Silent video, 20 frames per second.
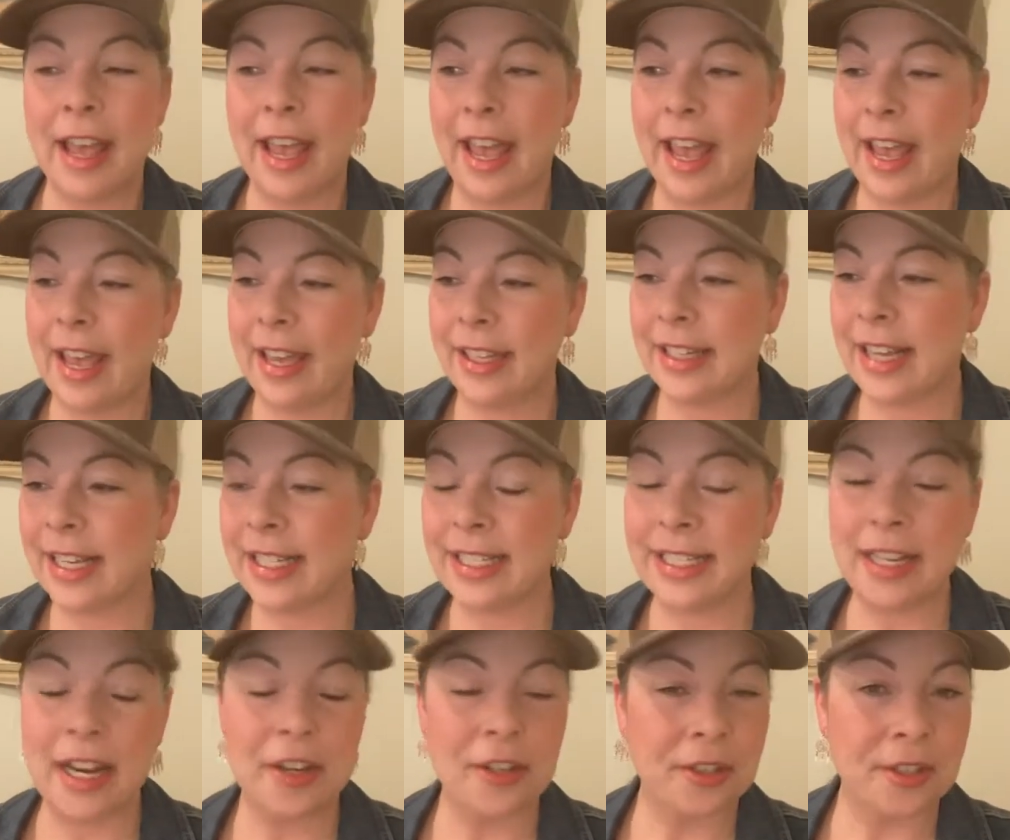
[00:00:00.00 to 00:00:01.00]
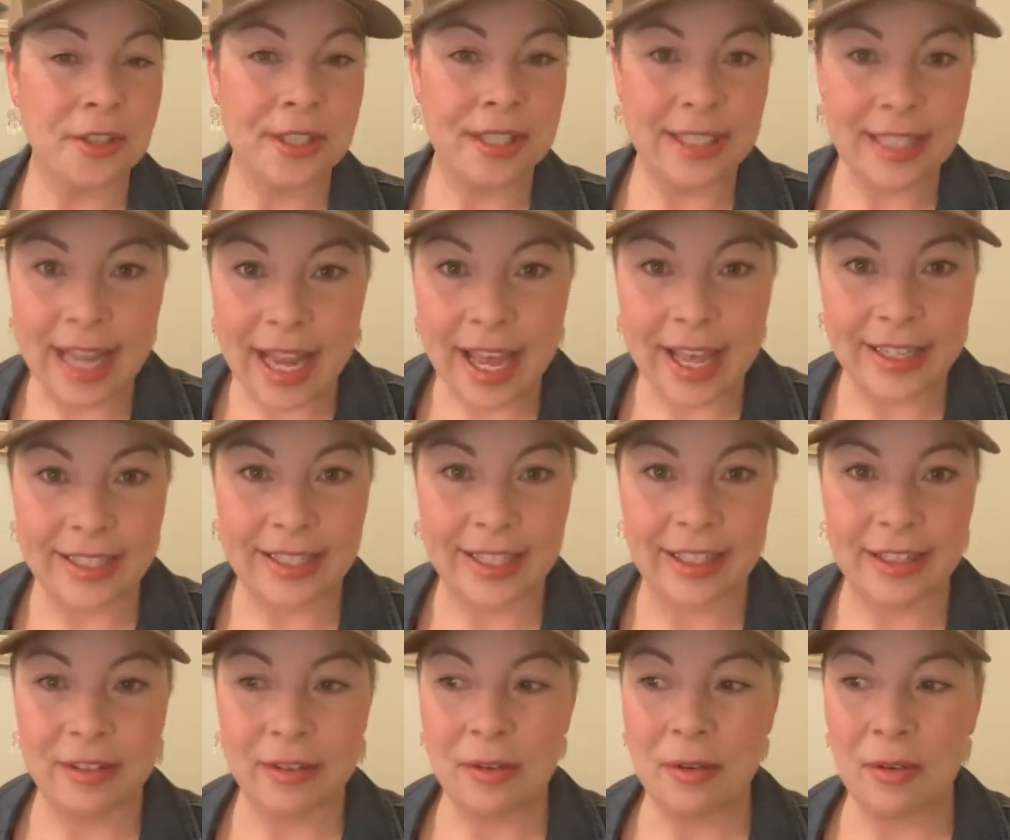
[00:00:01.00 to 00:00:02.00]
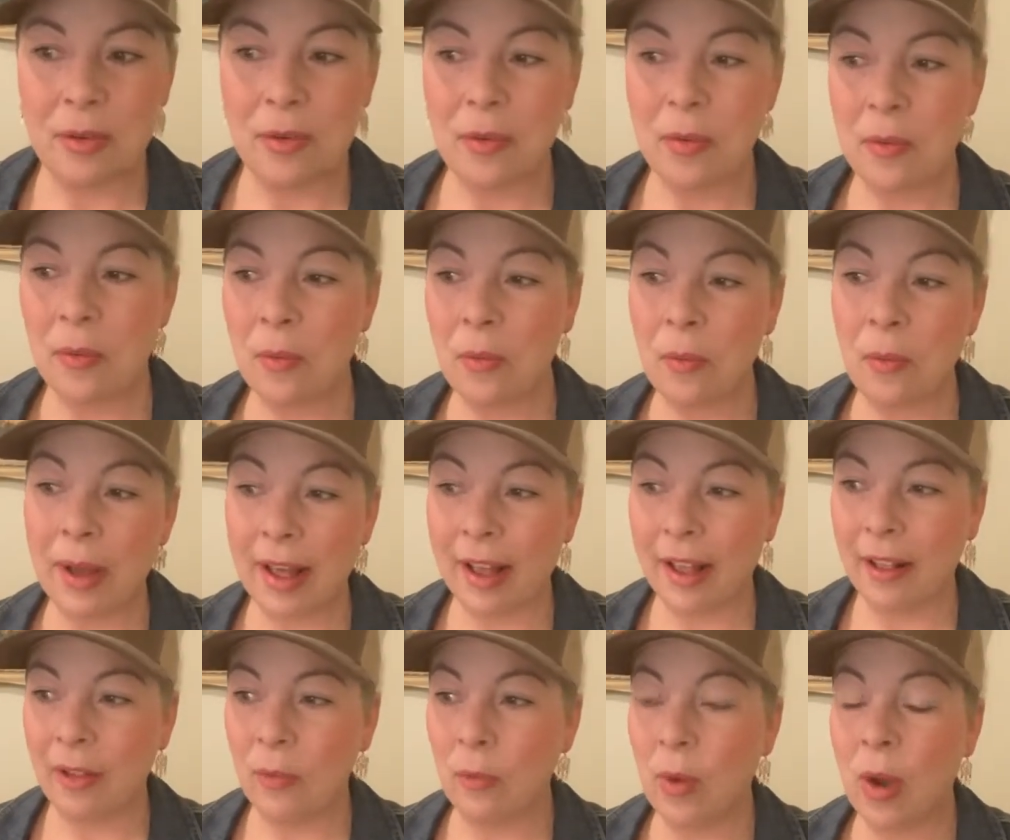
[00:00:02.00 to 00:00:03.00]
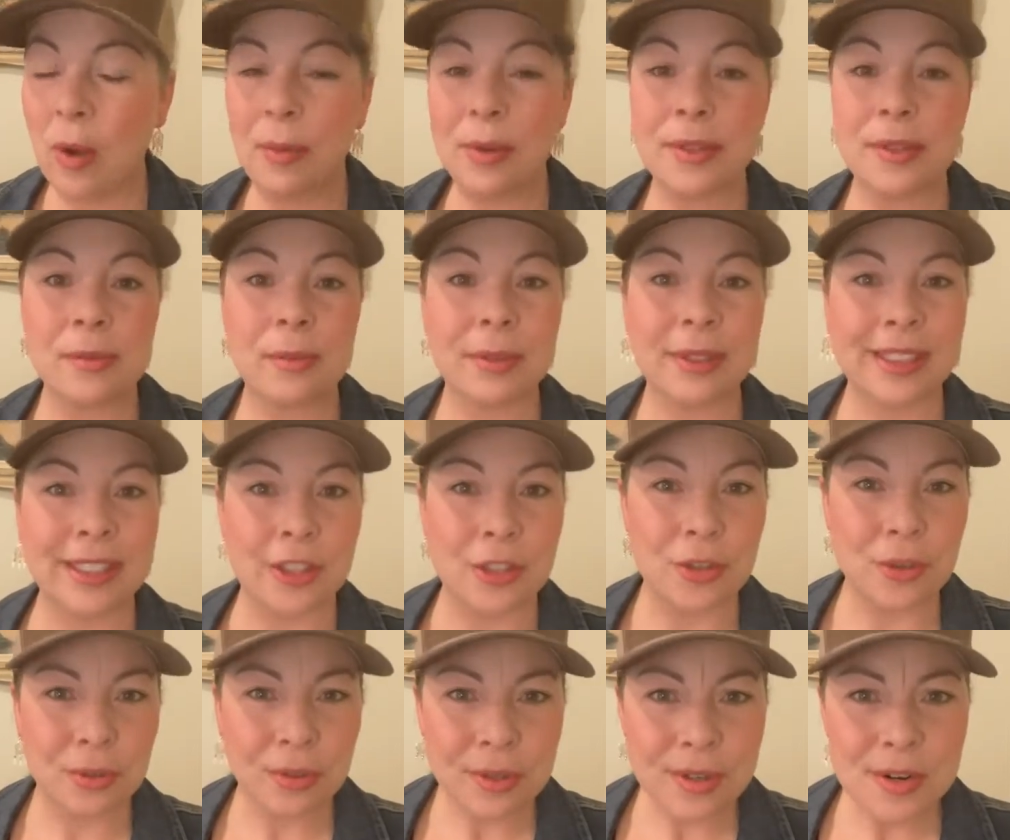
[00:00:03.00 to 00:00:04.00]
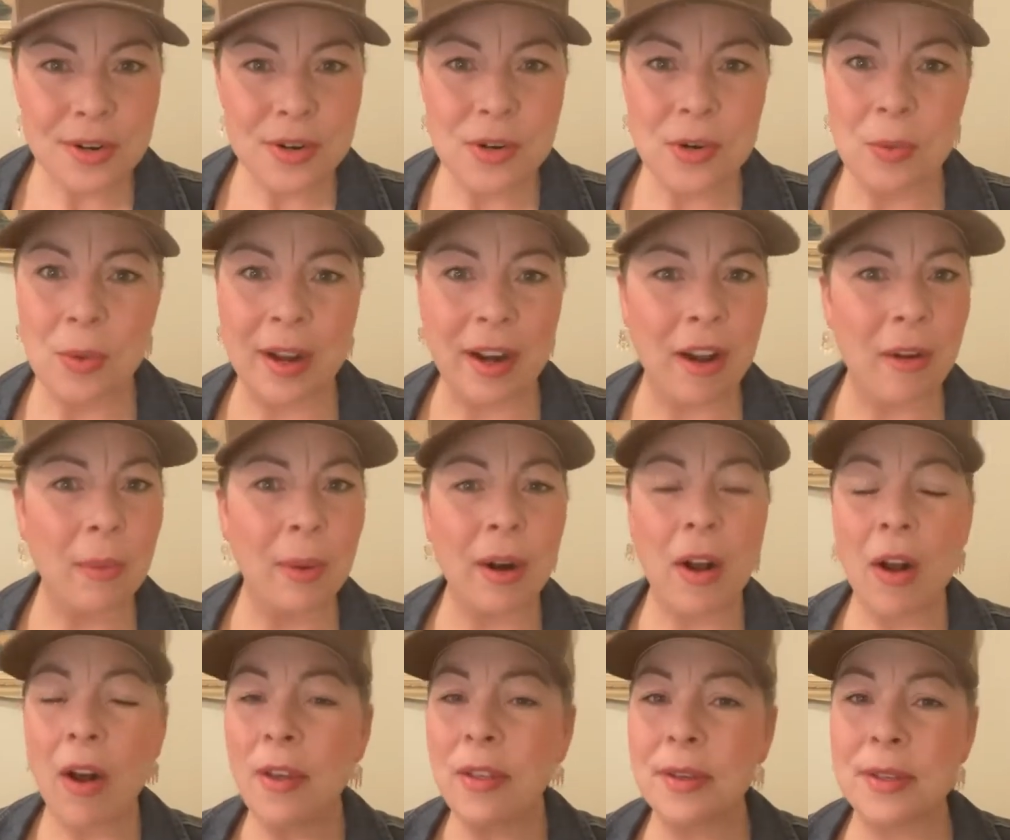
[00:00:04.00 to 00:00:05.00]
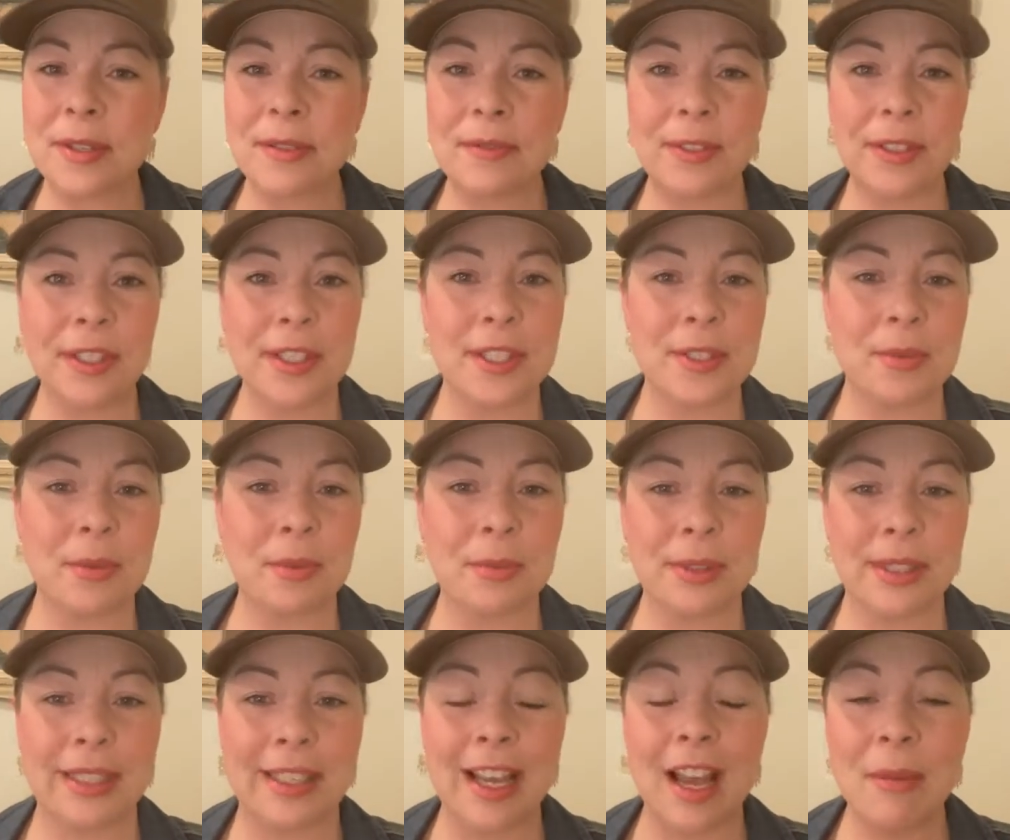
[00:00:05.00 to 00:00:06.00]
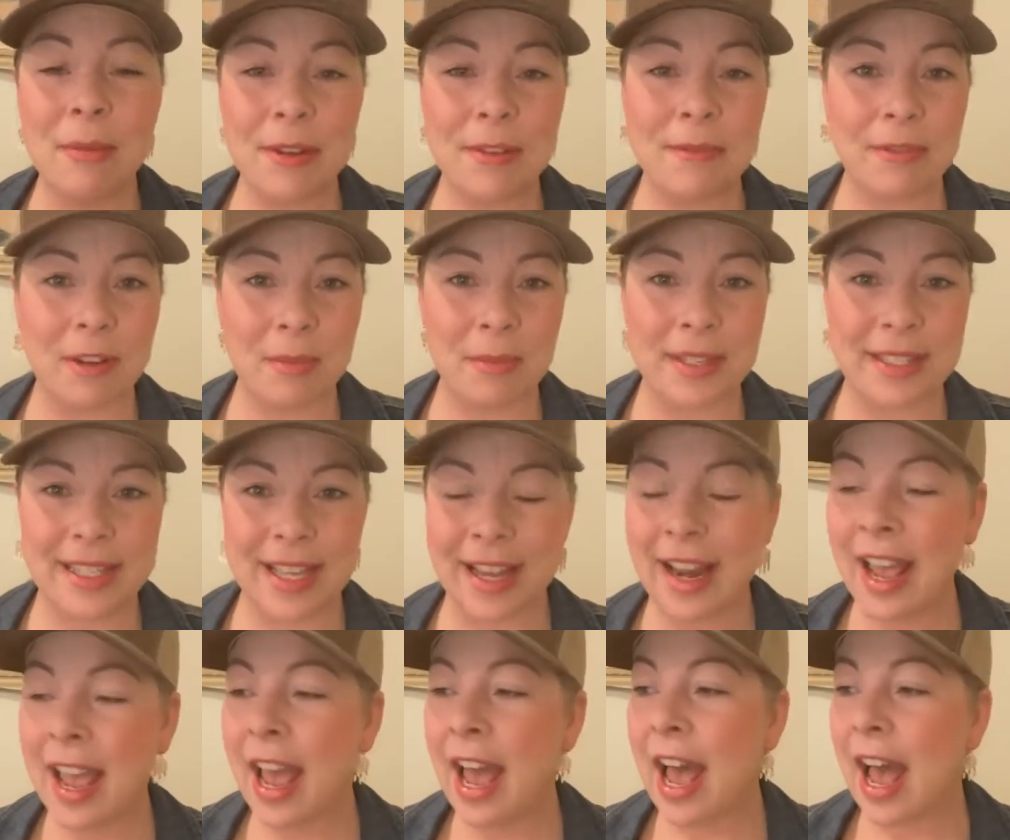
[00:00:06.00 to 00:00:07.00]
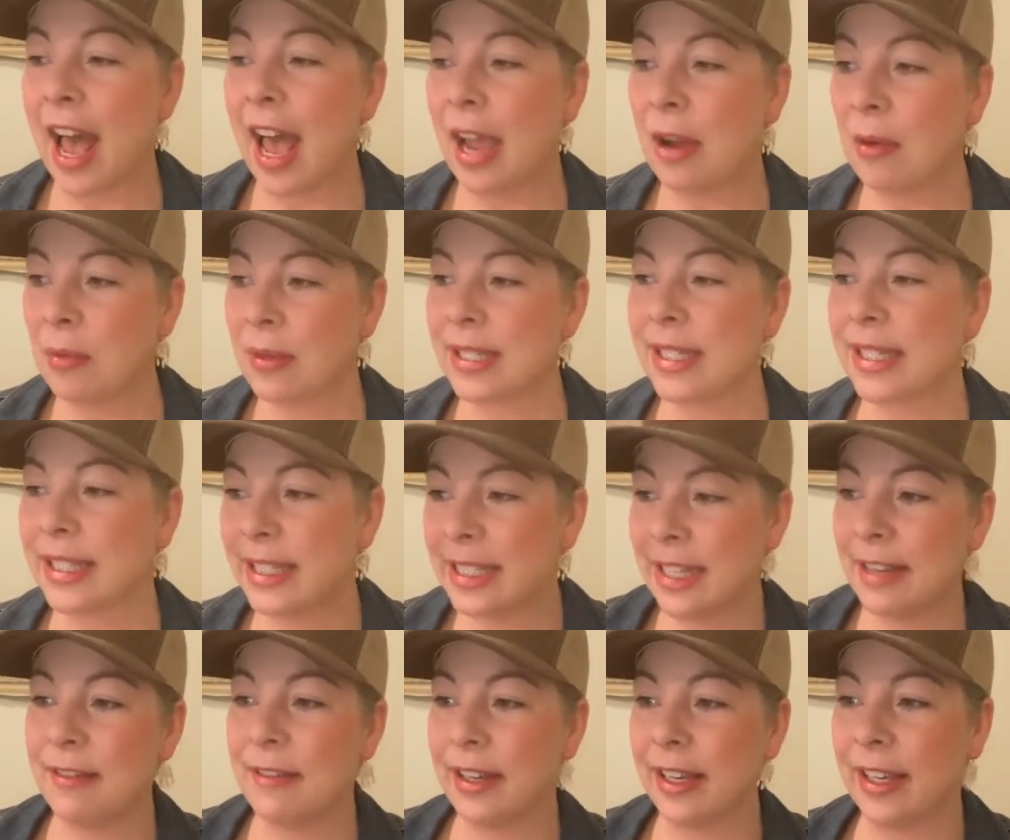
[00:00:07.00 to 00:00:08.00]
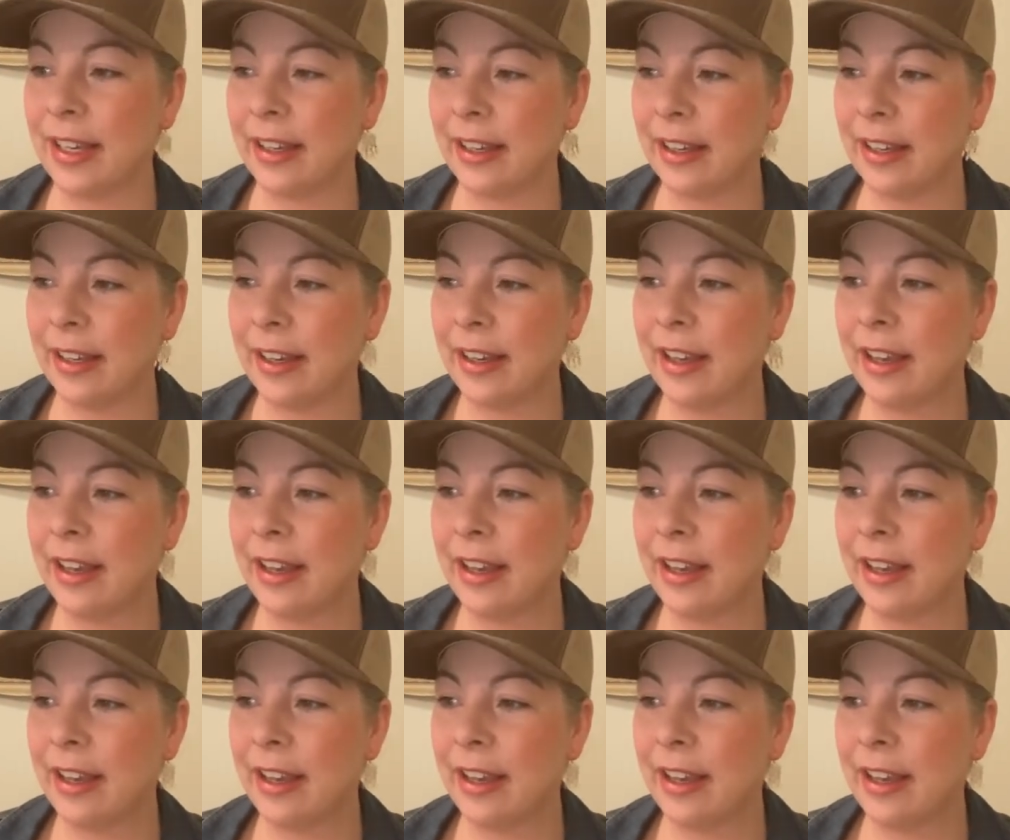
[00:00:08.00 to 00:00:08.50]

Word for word: and I didn't understand it well, what was really true, what where all those feelings were really coming from is that I was living